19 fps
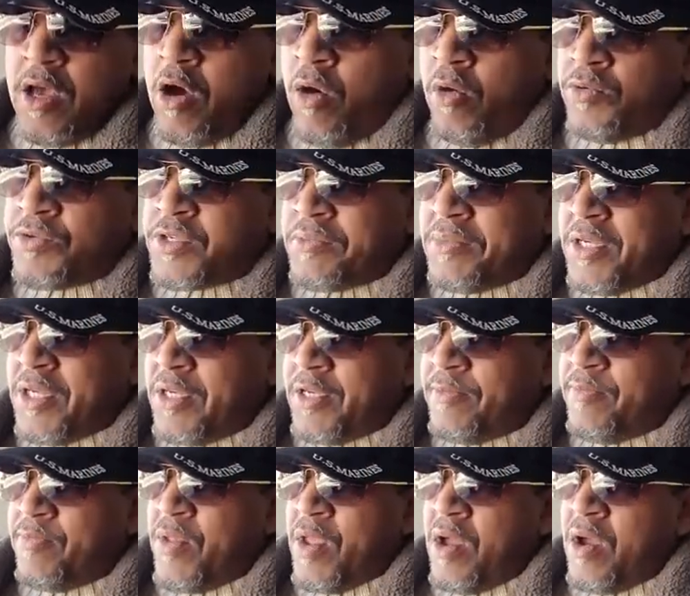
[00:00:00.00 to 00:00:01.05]
osamine.
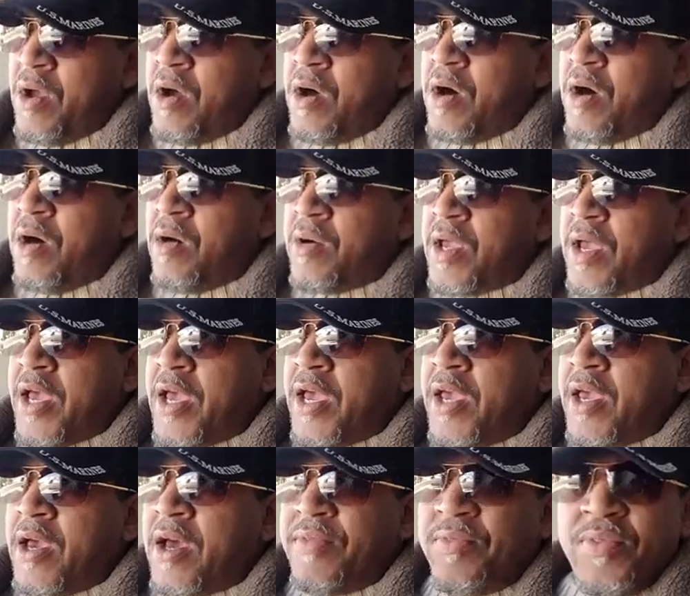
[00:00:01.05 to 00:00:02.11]

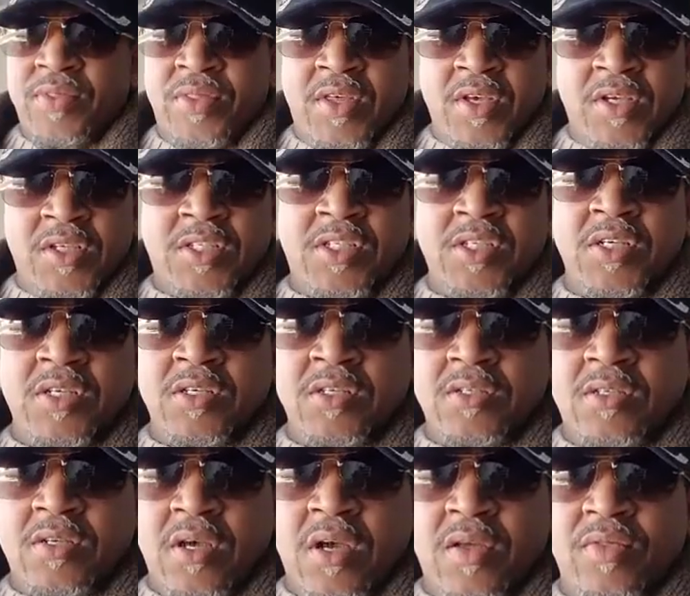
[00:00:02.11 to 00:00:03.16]
Okay, this
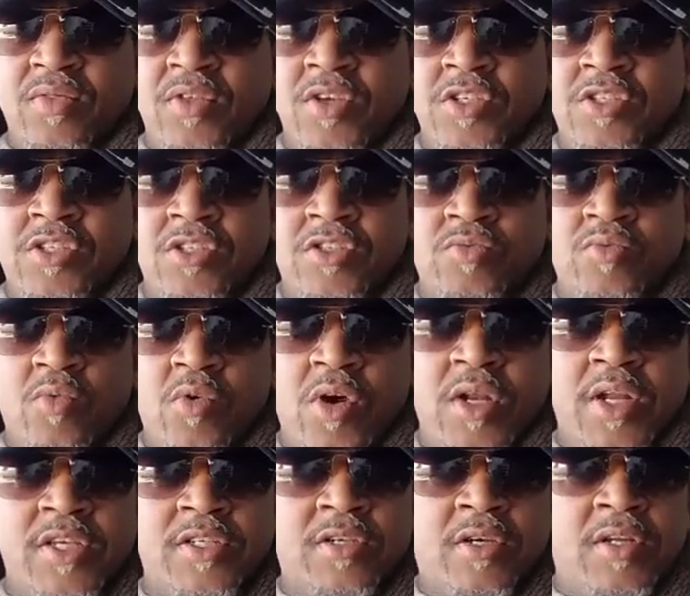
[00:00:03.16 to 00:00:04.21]
is one
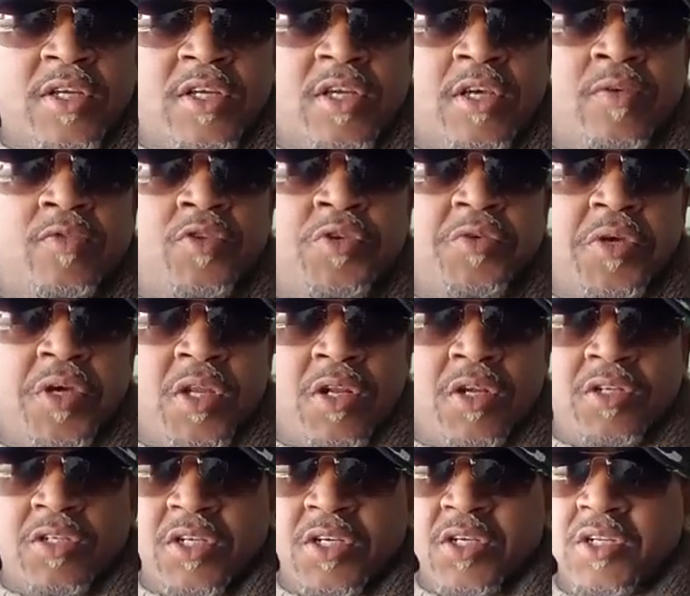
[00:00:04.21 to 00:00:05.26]
that's going to give you
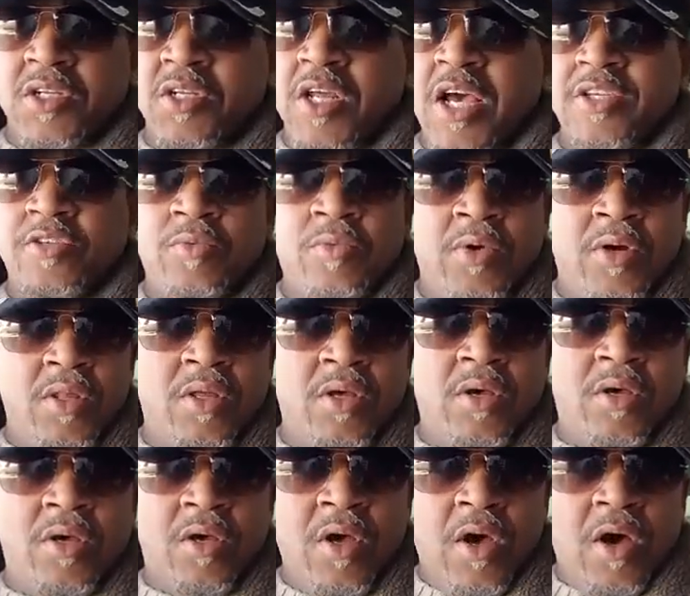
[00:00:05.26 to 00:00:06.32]
energy. That's where
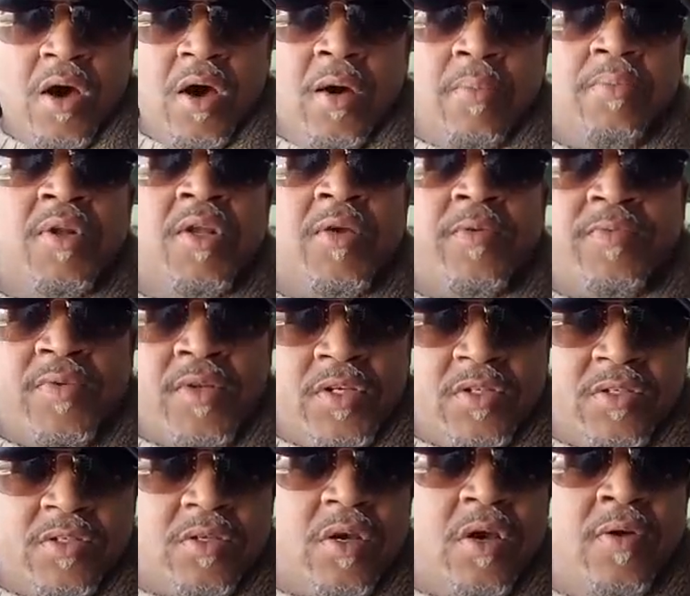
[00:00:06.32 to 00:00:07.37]
the
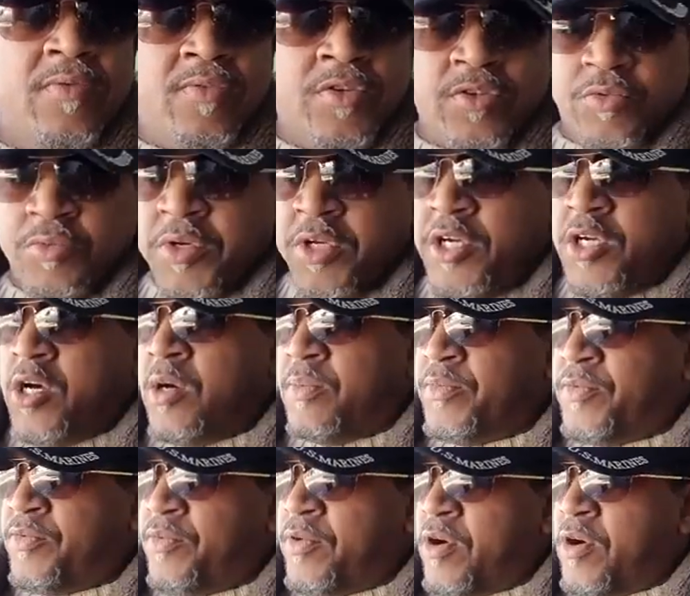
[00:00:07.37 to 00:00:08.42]
upliftness of this weed
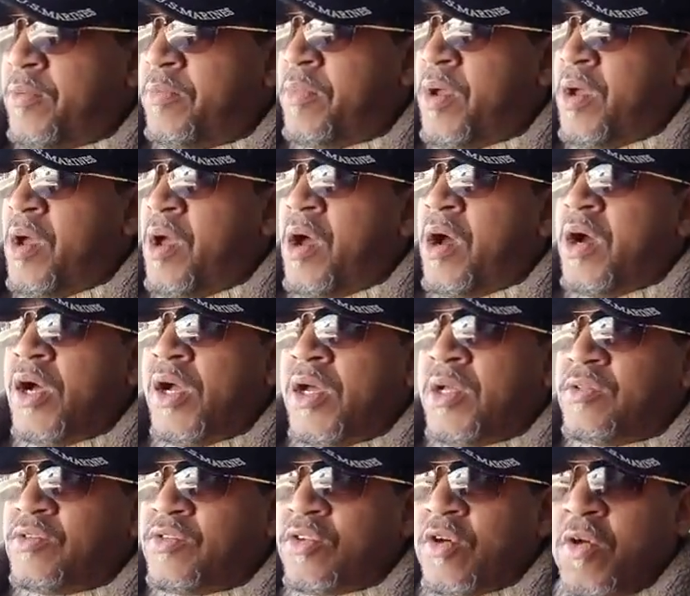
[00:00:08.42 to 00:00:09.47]
comes from.
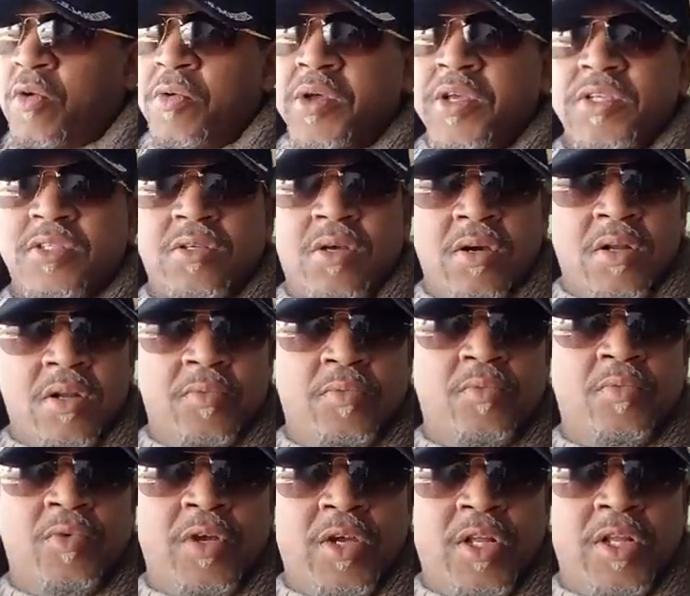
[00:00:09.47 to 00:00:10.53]
And so it's going to
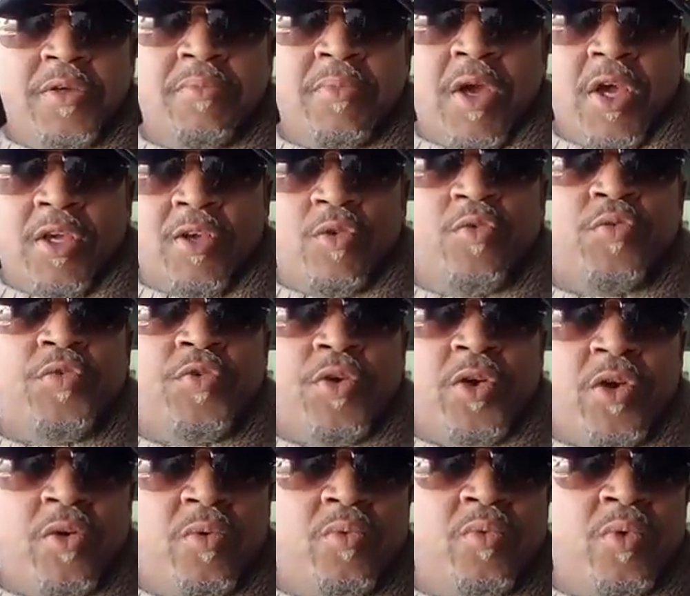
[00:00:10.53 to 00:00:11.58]
really make you
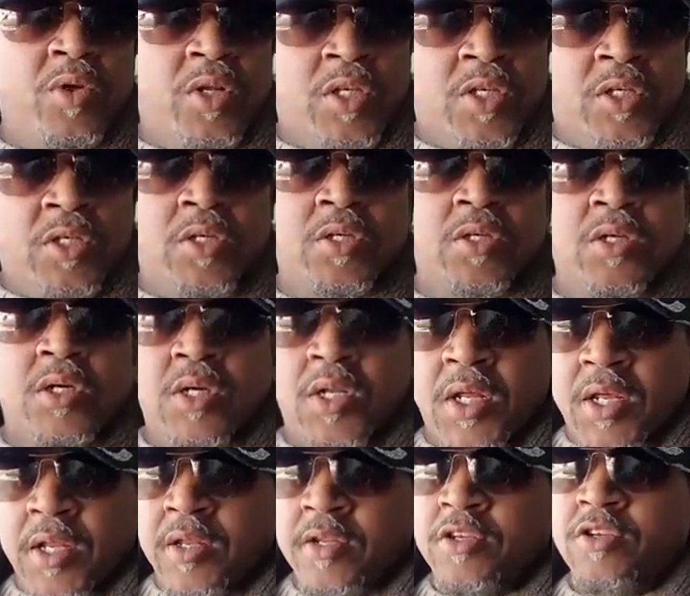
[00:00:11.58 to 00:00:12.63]
feel really good
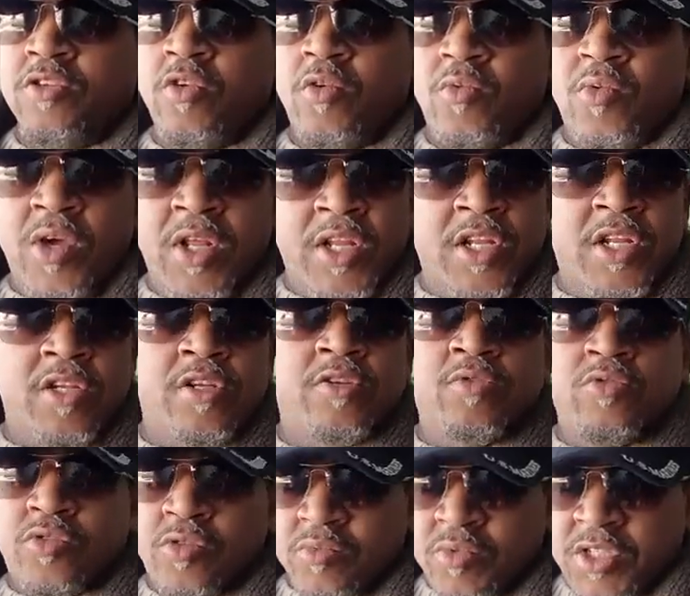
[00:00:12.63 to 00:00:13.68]
and, ready to
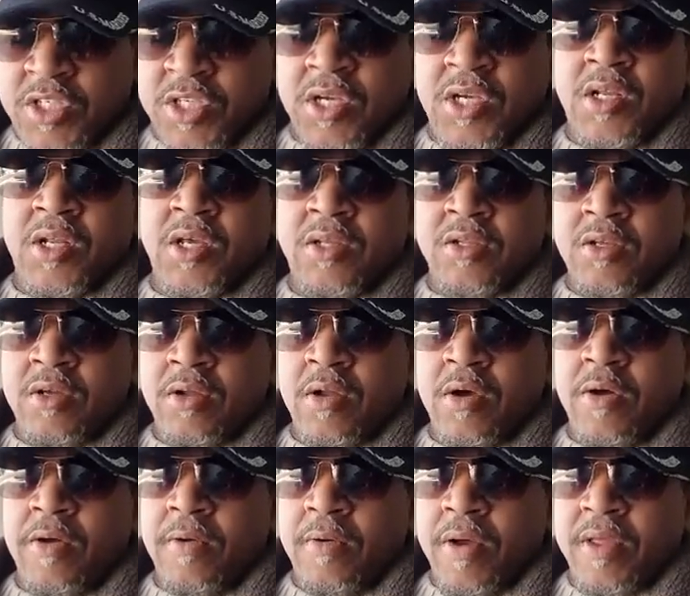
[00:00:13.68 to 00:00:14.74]
do some shit and,
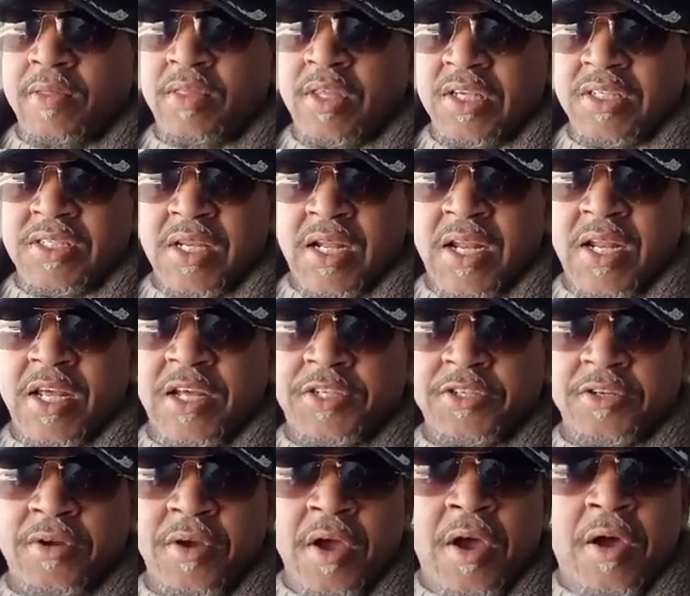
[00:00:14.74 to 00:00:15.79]
and things of that
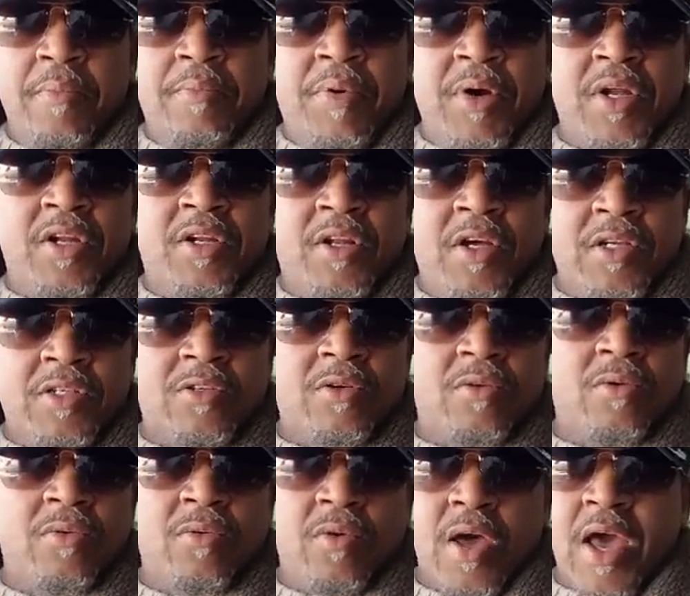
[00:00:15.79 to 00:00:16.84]
nature. But it
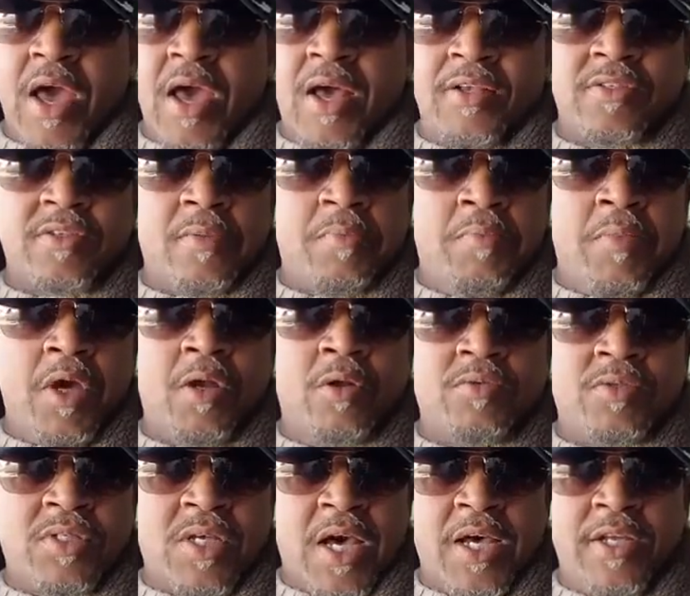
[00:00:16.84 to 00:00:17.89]
also has a mellow
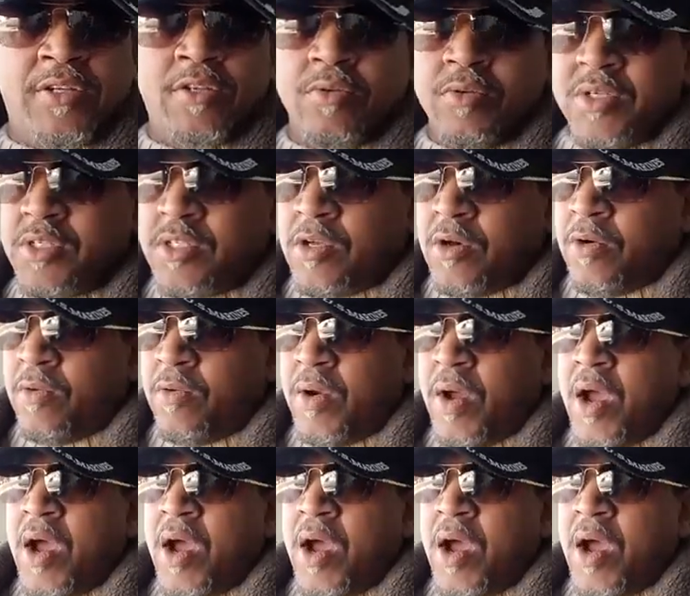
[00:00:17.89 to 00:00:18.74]
side to it. So